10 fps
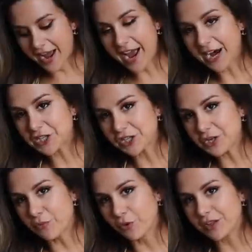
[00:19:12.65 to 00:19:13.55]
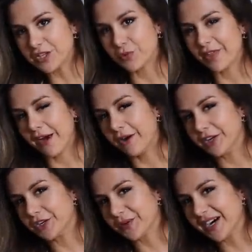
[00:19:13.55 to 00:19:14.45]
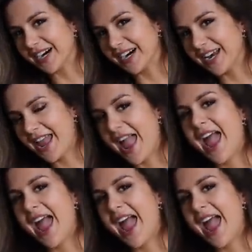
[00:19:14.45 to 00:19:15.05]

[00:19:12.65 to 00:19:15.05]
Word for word: I actually wore these without underwear